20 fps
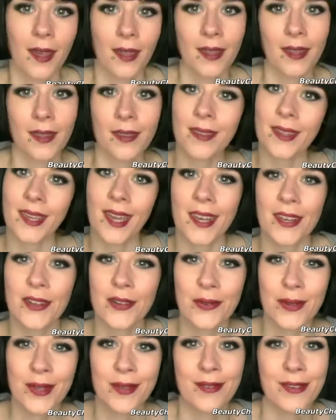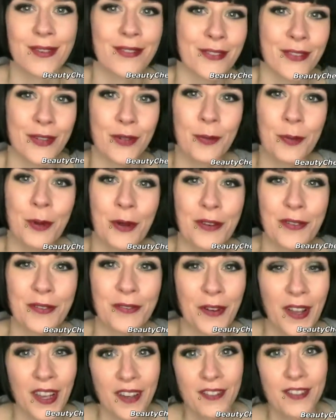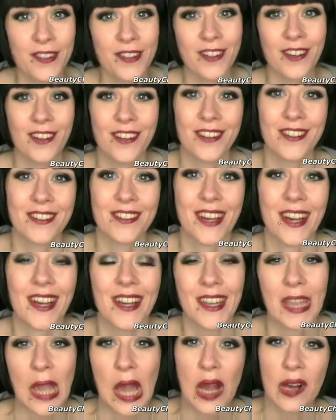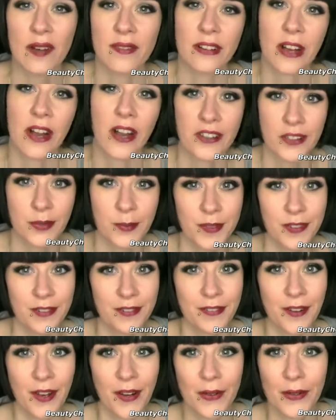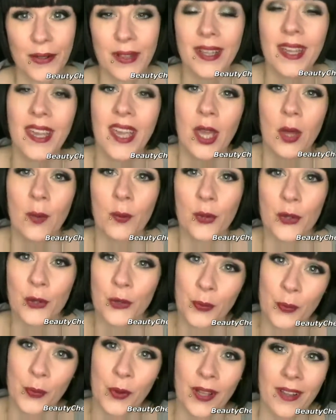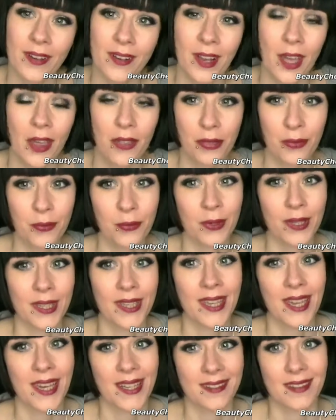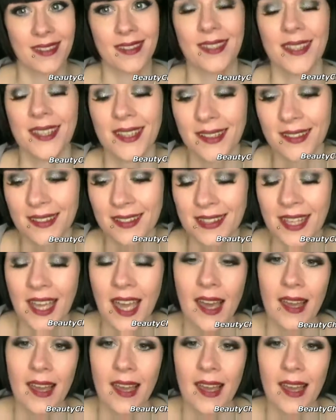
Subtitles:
In the category with 2.5 stars, I have Artemis Fowl, book 1, 3 and 6.